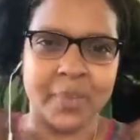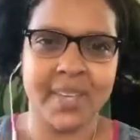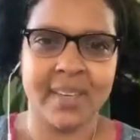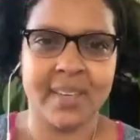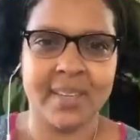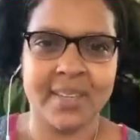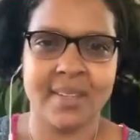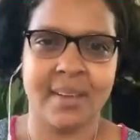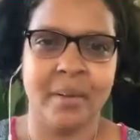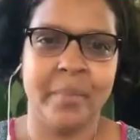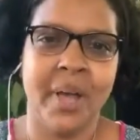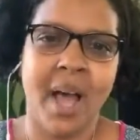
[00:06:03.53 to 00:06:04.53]
because
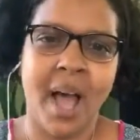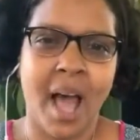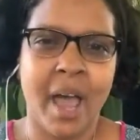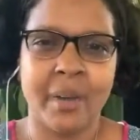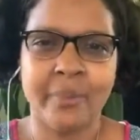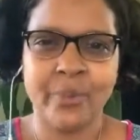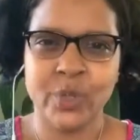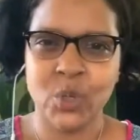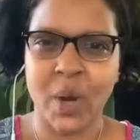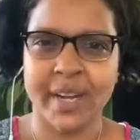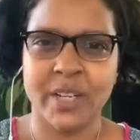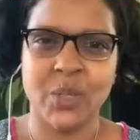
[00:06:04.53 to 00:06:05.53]
um, I was
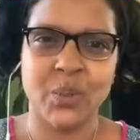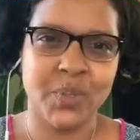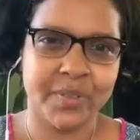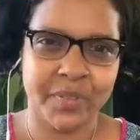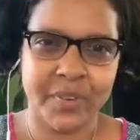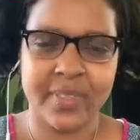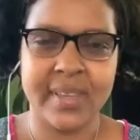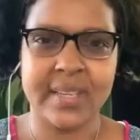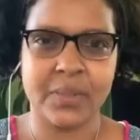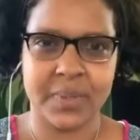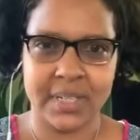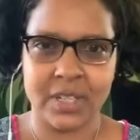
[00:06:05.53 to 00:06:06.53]
trying to do different
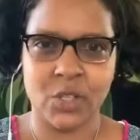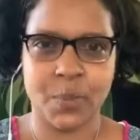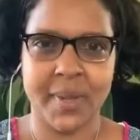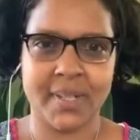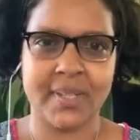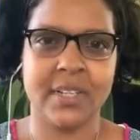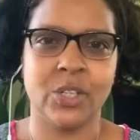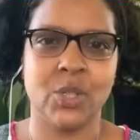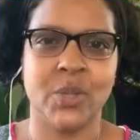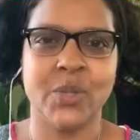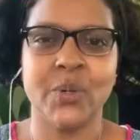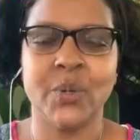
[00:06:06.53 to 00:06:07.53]
things with each
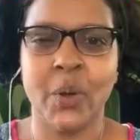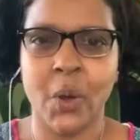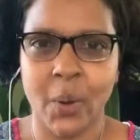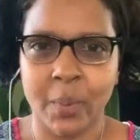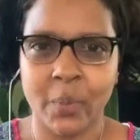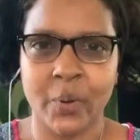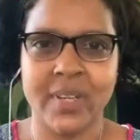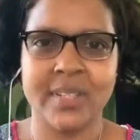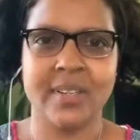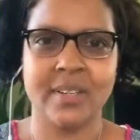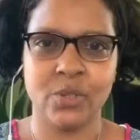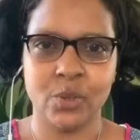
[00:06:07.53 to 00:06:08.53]
meditation. So now I'm going
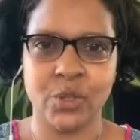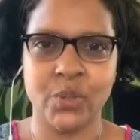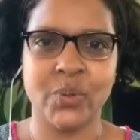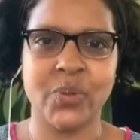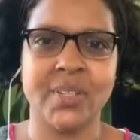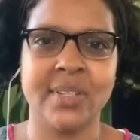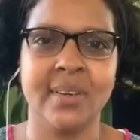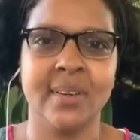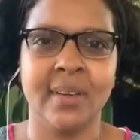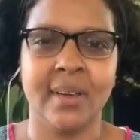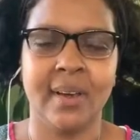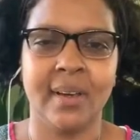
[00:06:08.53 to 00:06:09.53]
to introduce
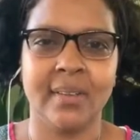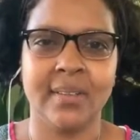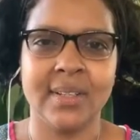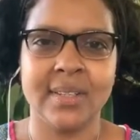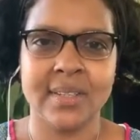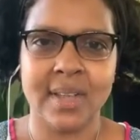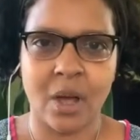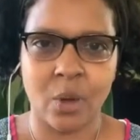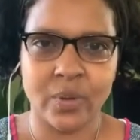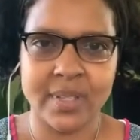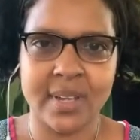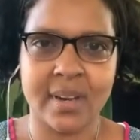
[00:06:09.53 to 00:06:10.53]
the
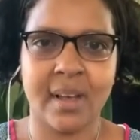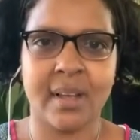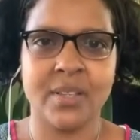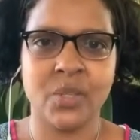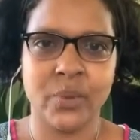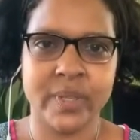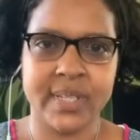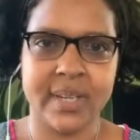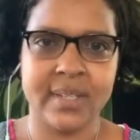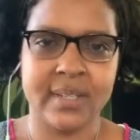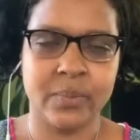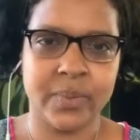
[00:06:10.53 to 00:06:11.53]
sounds that are
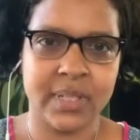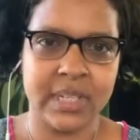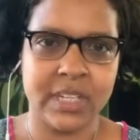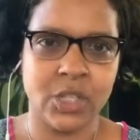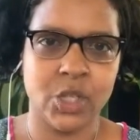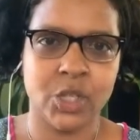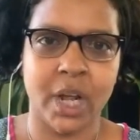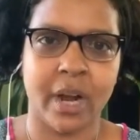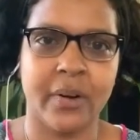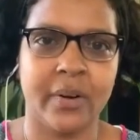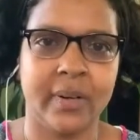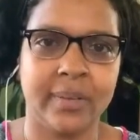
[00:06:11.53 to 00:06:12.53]
associated with each
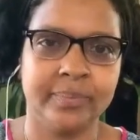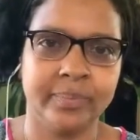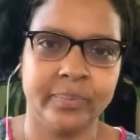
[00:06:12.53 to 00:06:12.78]
chakra.